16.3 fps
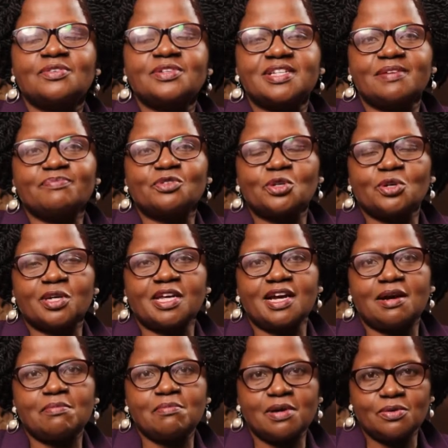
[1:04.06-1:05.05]
because I'm
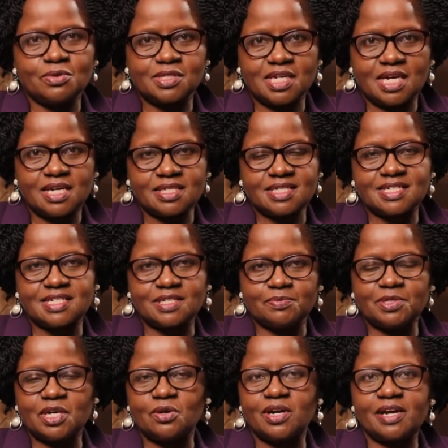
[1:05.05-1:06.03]
talking about a
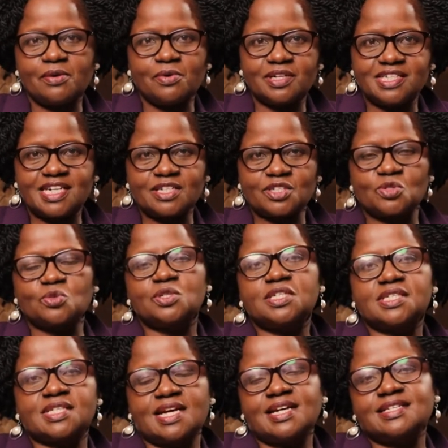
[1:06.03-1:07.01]
scripture, or I want us to
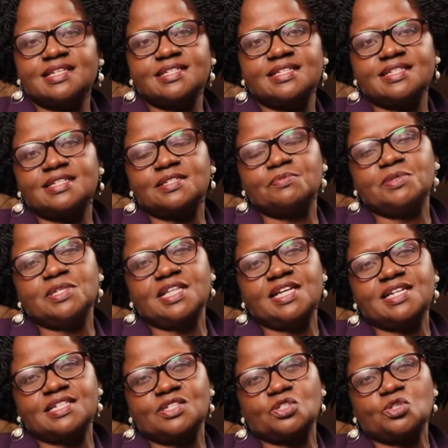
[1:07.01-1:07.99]
discuss a scripture
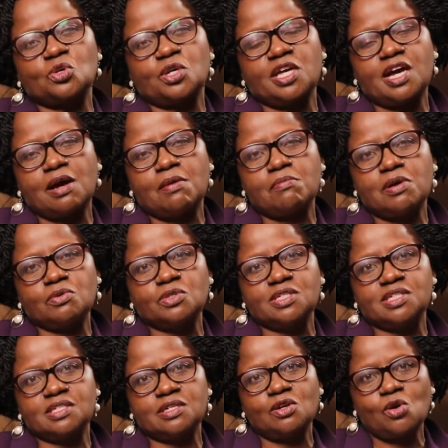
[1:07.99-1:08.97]
that is talking
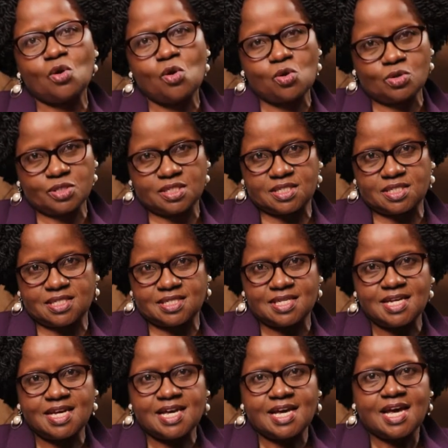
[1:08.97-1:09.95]
about
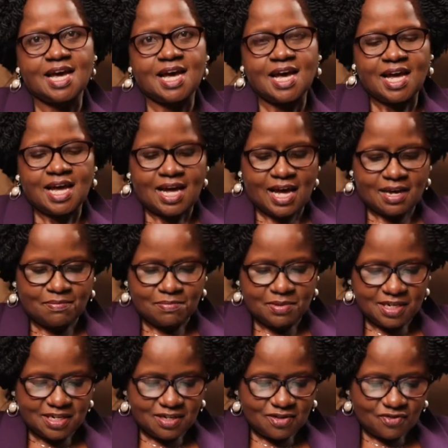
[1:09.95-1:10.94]
laws. I
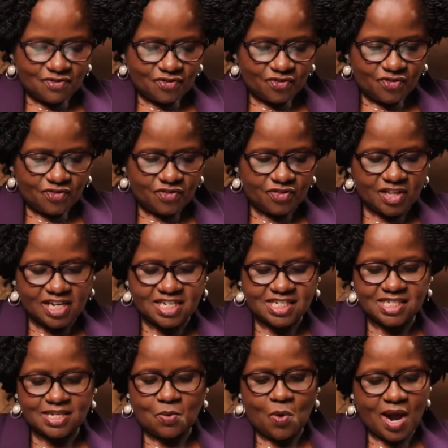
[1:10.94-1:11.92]
believe there
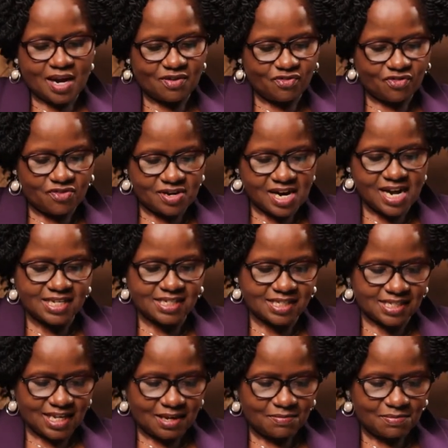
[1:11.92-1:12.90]
is a word for us.